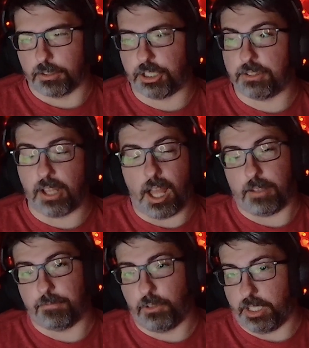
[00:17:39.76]
She's
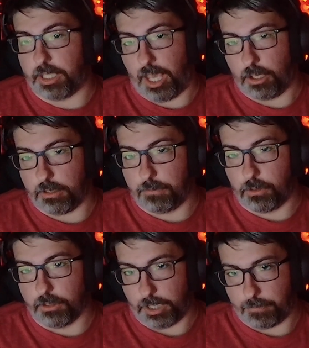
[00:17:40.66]
not fully accounted
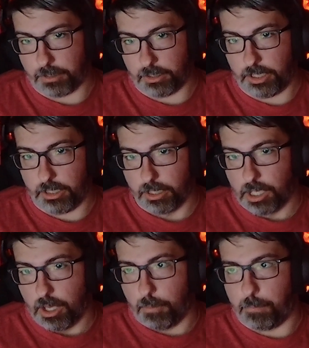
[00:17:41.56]
for, definitely,
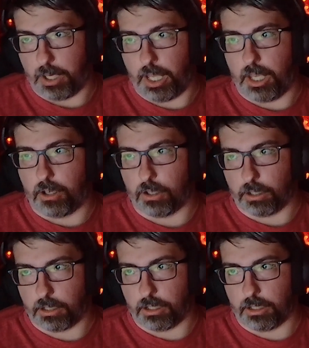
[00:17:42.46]
but
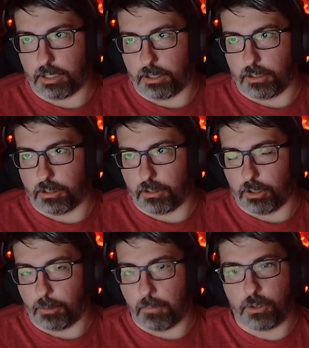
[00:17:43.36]
her
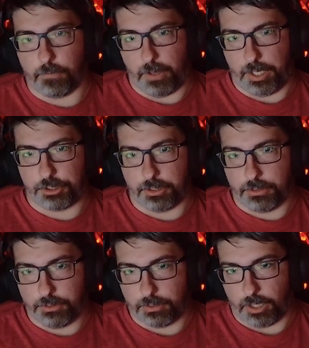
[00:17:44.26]

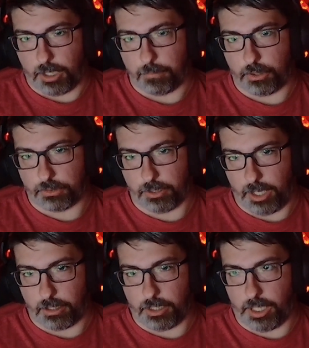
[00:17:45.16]
motivations and
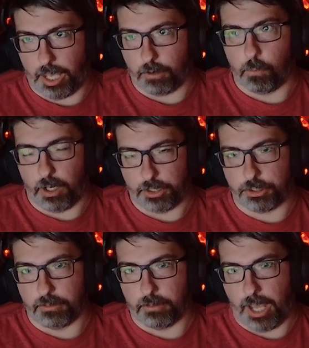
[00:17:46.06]
personality and what
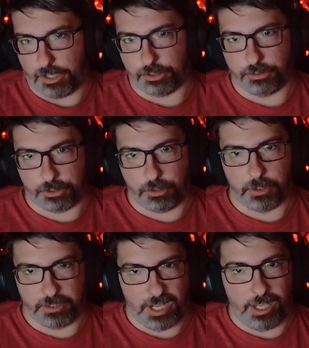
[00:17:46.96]
actions she
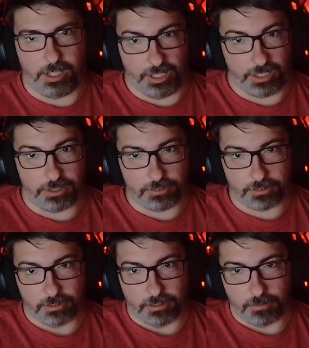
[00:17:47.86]
would take
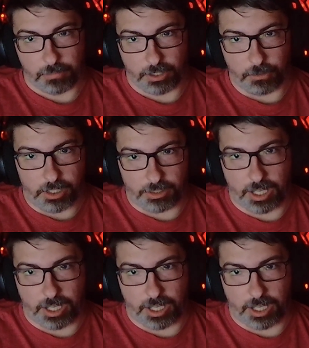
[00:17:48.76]
is pretty well